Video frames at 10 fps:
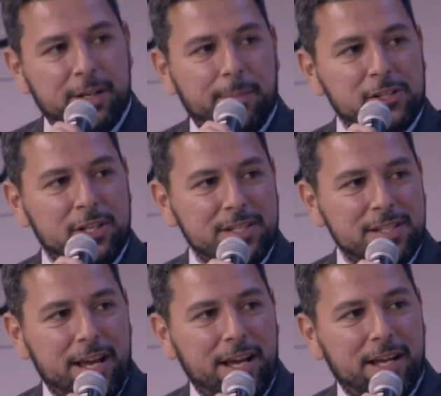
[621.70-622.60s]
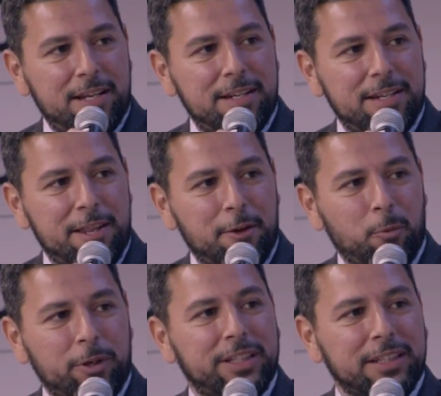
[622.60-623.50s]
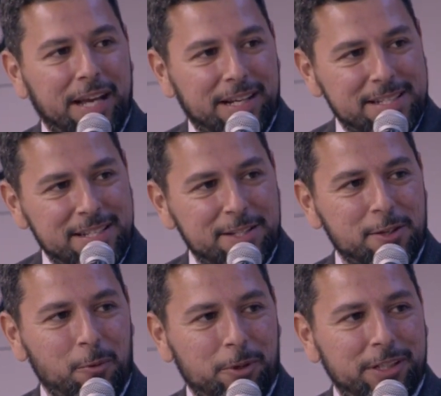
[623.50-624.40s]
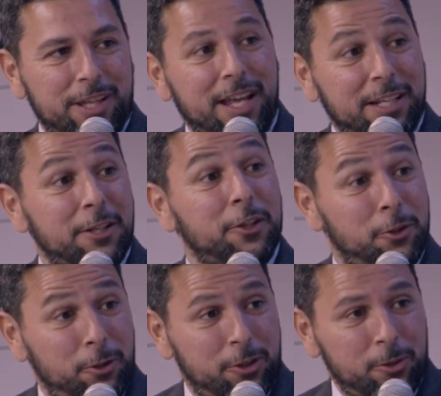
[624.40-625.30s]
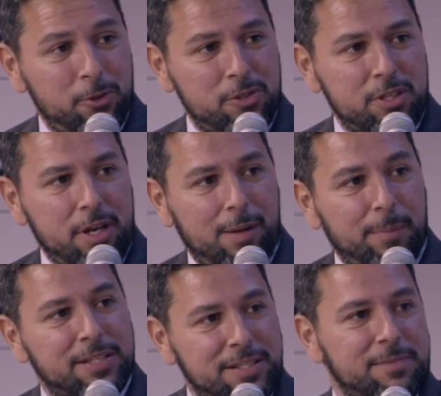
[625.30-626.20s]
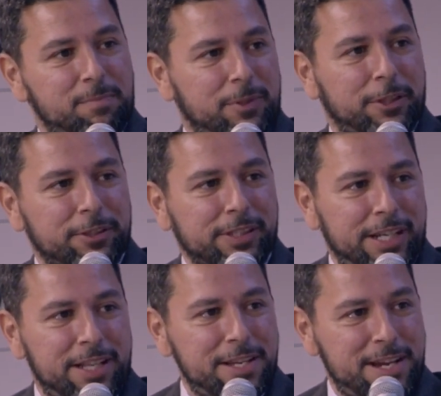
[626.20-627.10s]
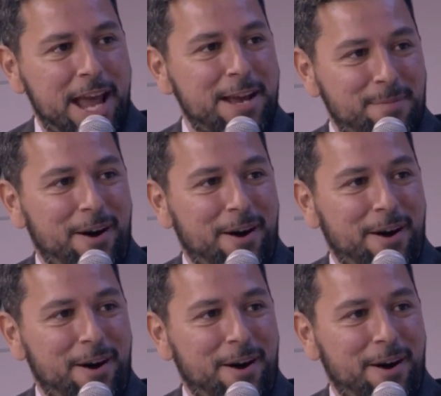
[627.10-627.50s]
in a majlis, and the word legacy is a word that you use. It's literally in the name